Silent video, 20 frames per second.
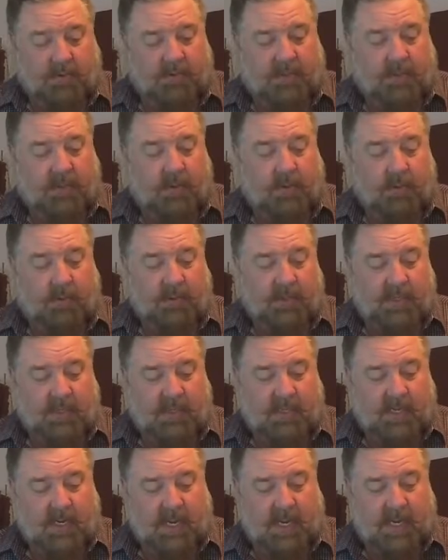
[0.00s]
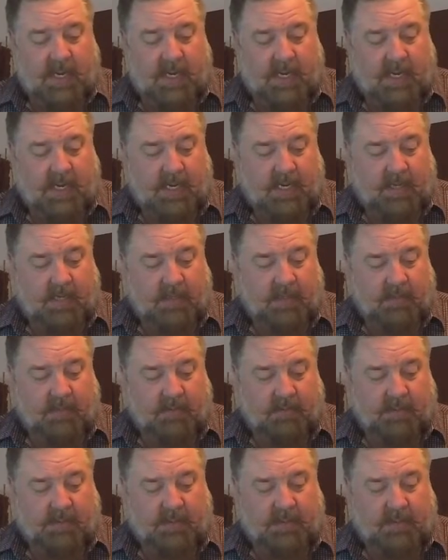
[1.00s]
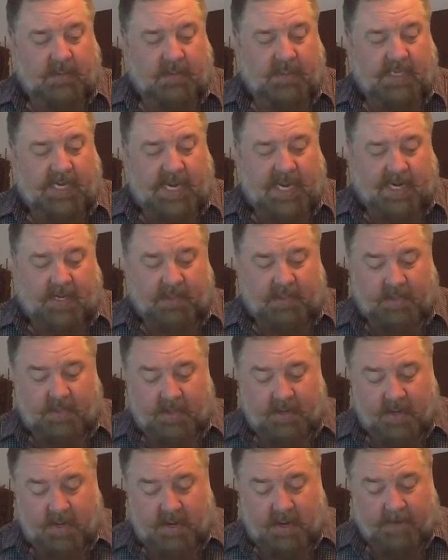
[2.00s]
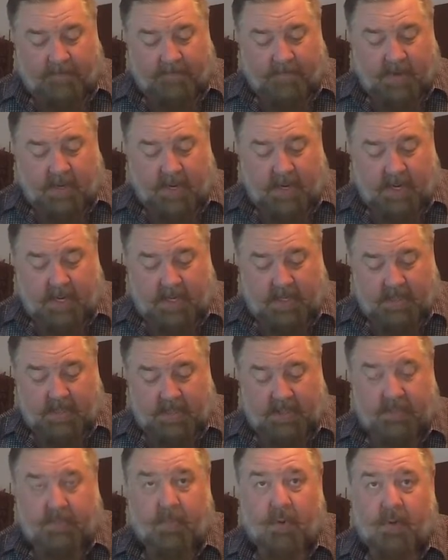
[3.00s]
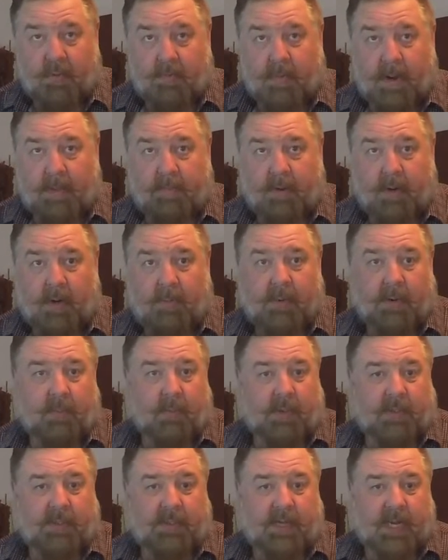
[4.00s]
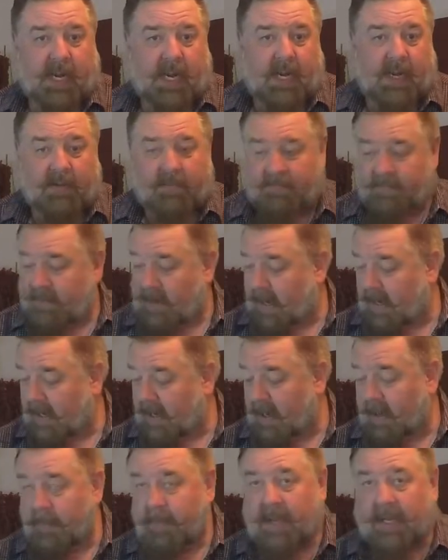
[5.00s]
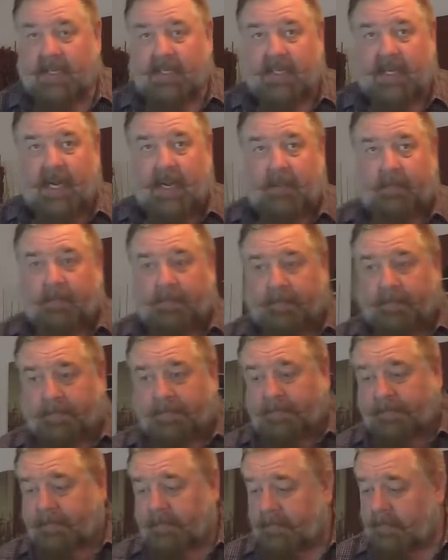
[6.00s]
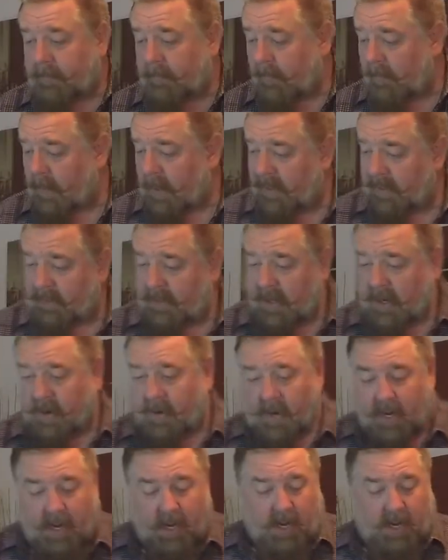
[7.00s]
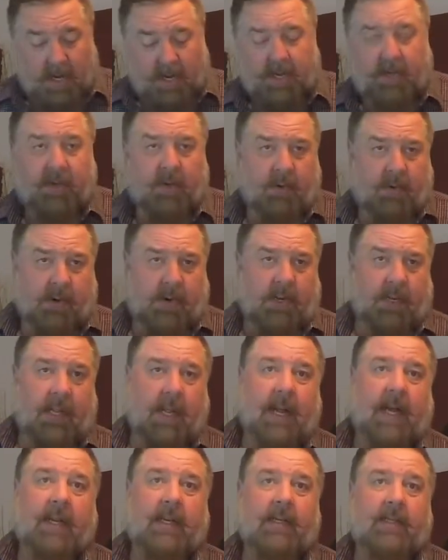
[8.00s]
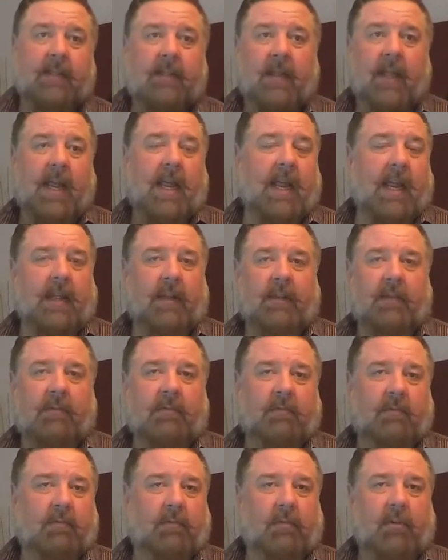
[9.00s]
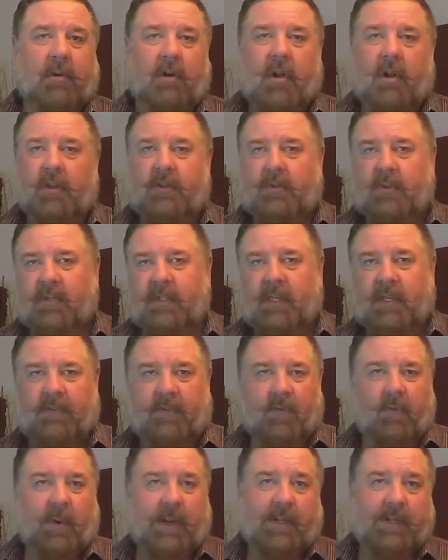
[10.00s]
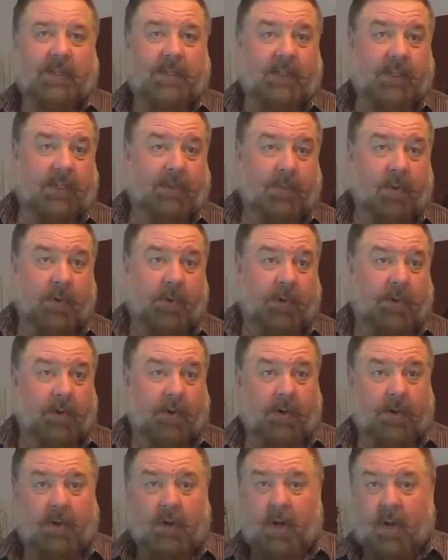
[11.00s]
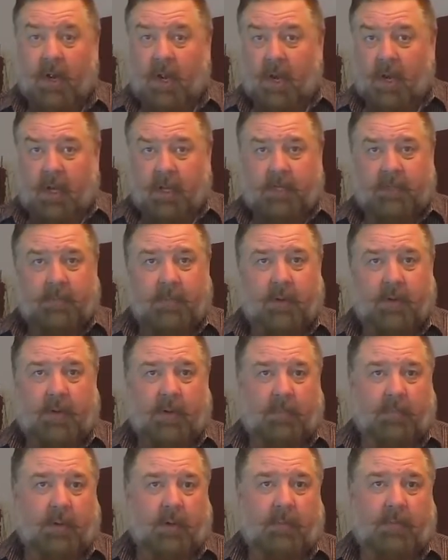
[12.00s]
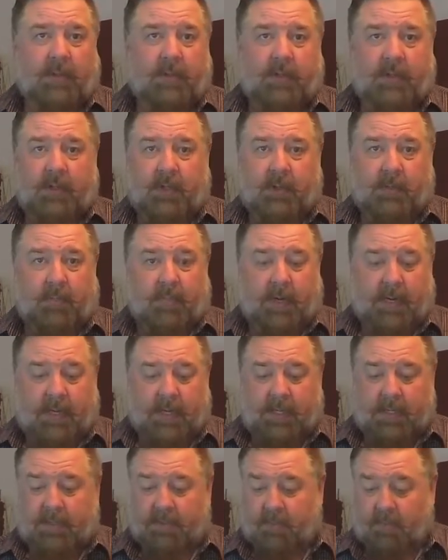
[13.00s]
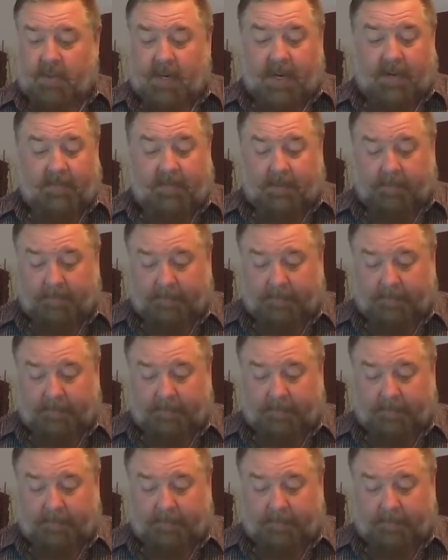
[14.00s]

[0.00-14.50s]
an old crystal decanter to smoke my bourbon once I've got it all mixed up. So you can go online and learn all sorts of different ways to smoke your bourbons or your brandies or whatever.